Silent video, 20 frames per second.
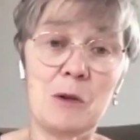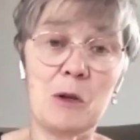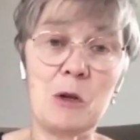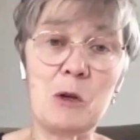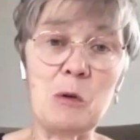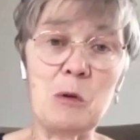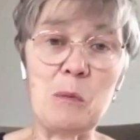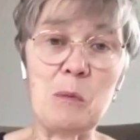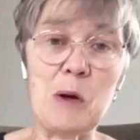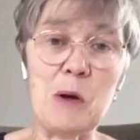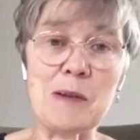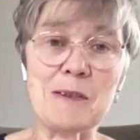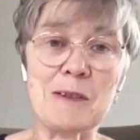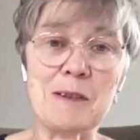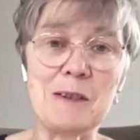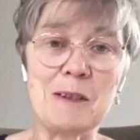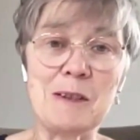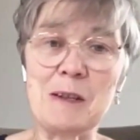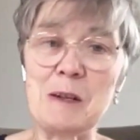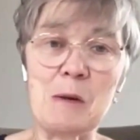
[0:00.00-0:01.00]
good
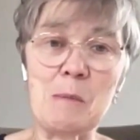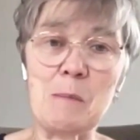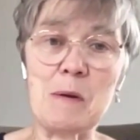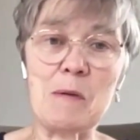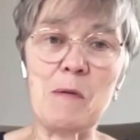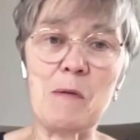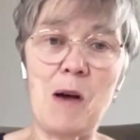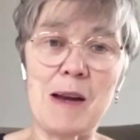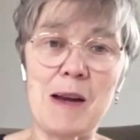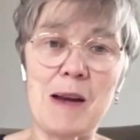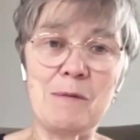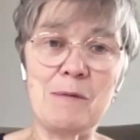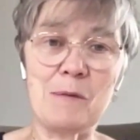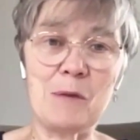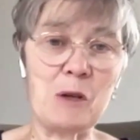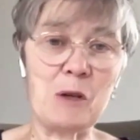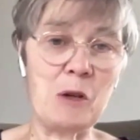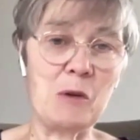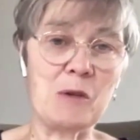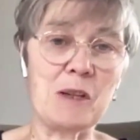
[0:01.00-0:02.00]
person, and it'll be fine
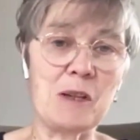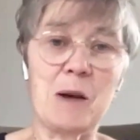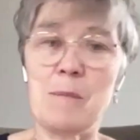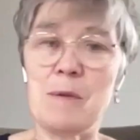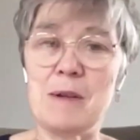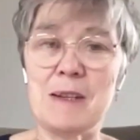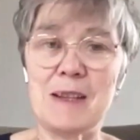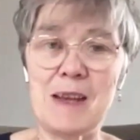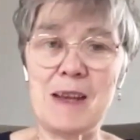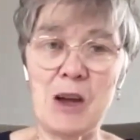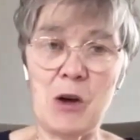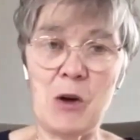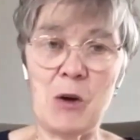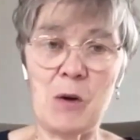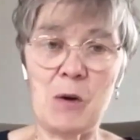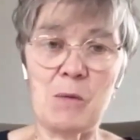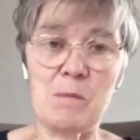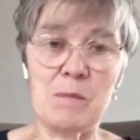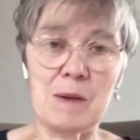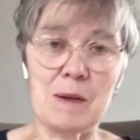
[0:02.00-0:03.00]
for you to come into their
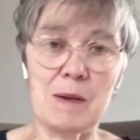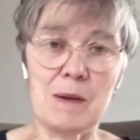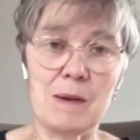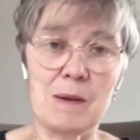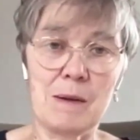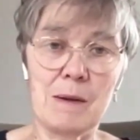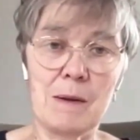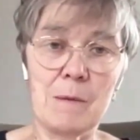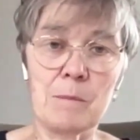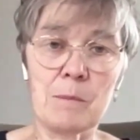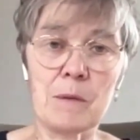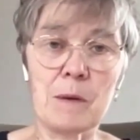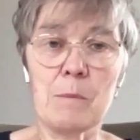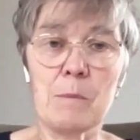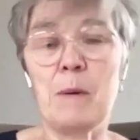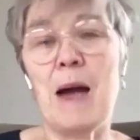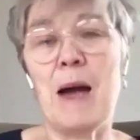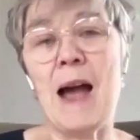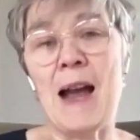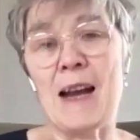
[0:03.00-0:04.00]
home.
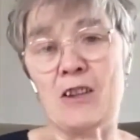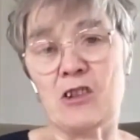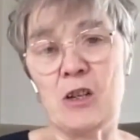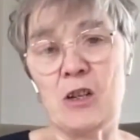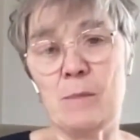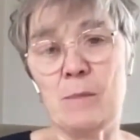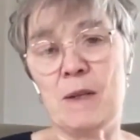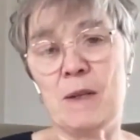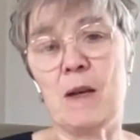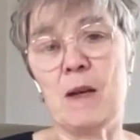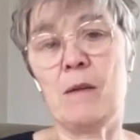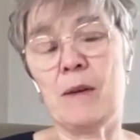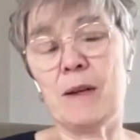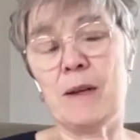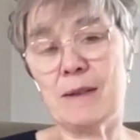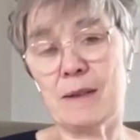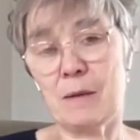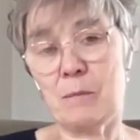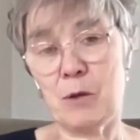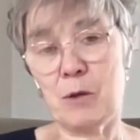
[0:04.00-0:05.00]
But actually
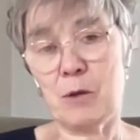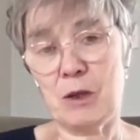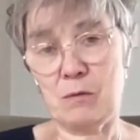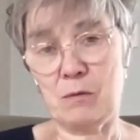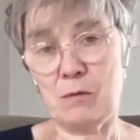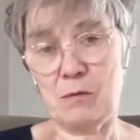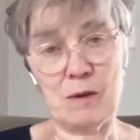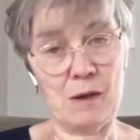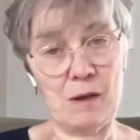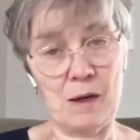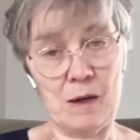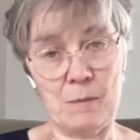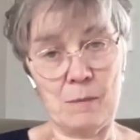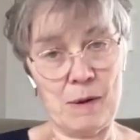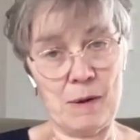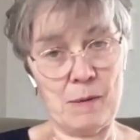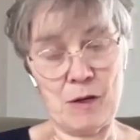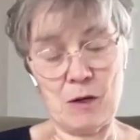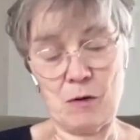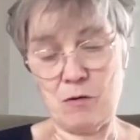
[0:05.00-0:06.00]
observing someone,
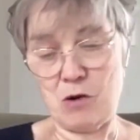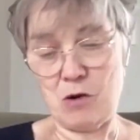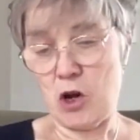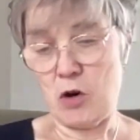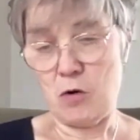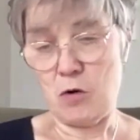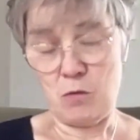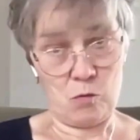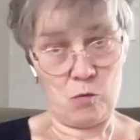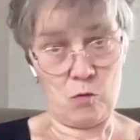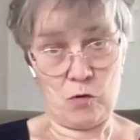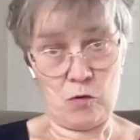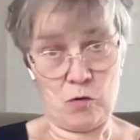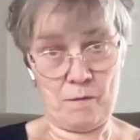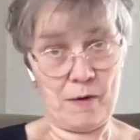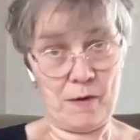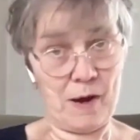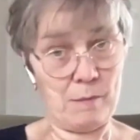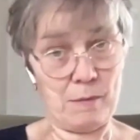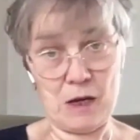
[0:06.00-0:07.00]
baby you know, or the
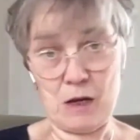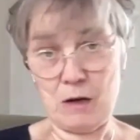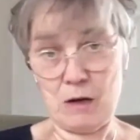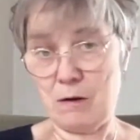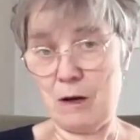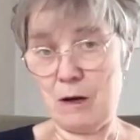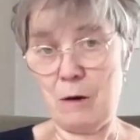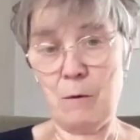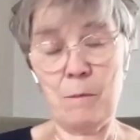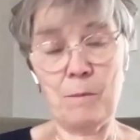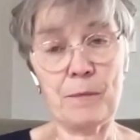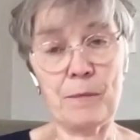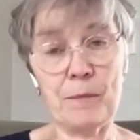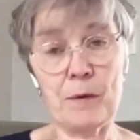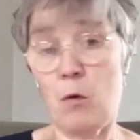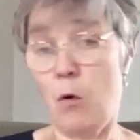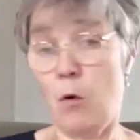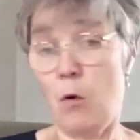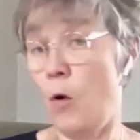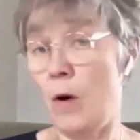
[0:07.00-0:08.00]
family you know,
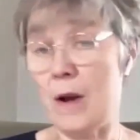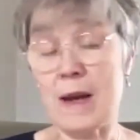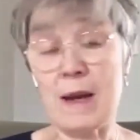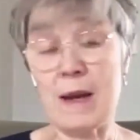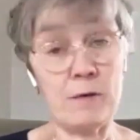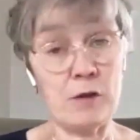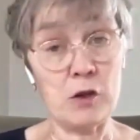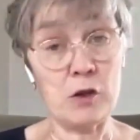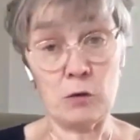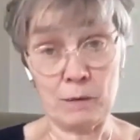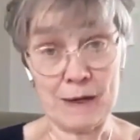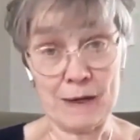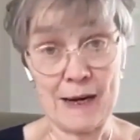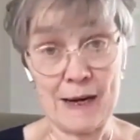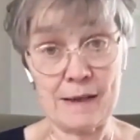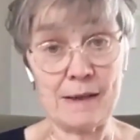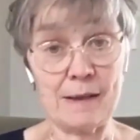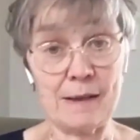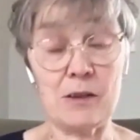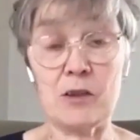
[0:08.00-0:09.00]
or even you're
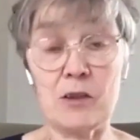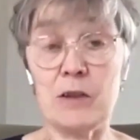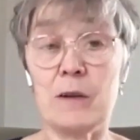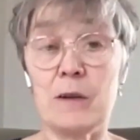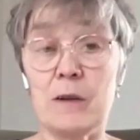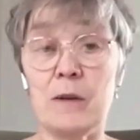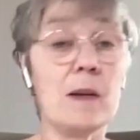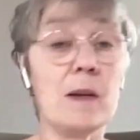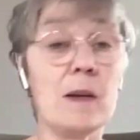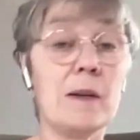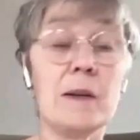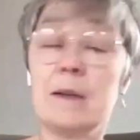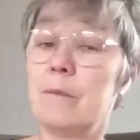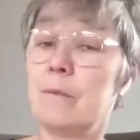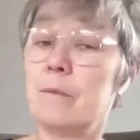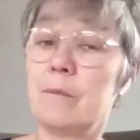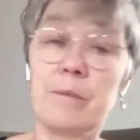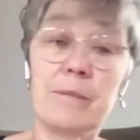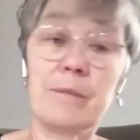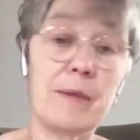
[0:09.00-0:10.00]
related to,
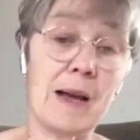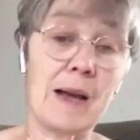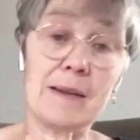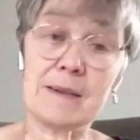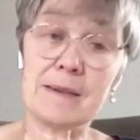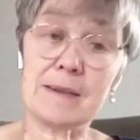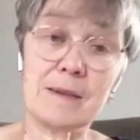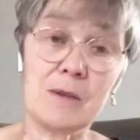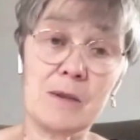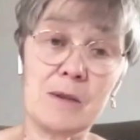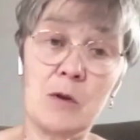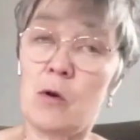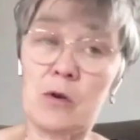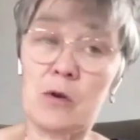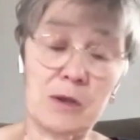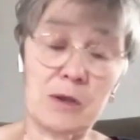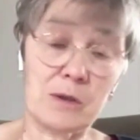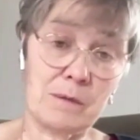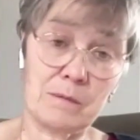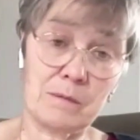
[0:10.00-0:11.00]
that's
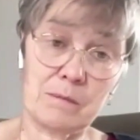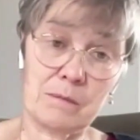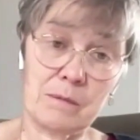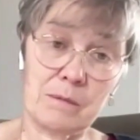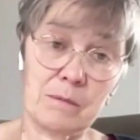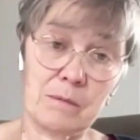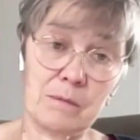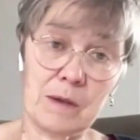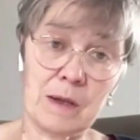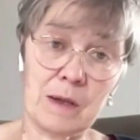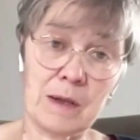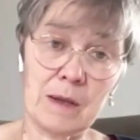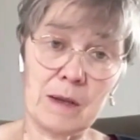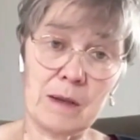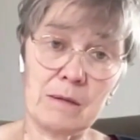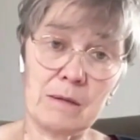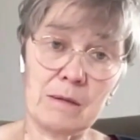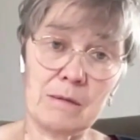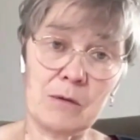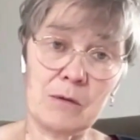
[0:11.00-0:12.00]
not
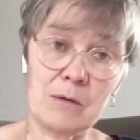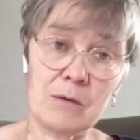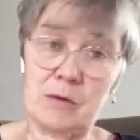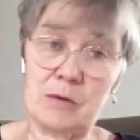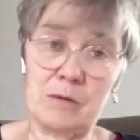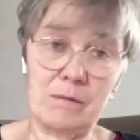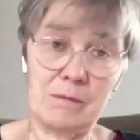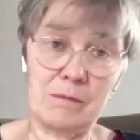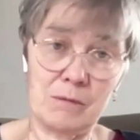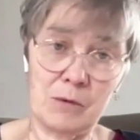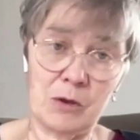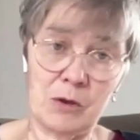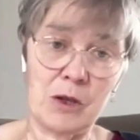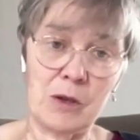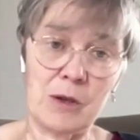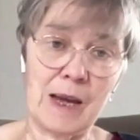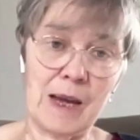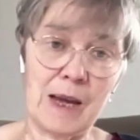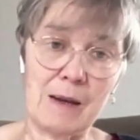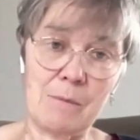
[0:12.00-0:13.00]

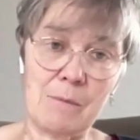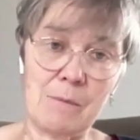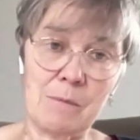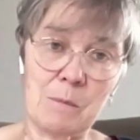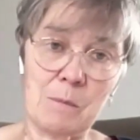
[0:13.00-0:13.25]
okay.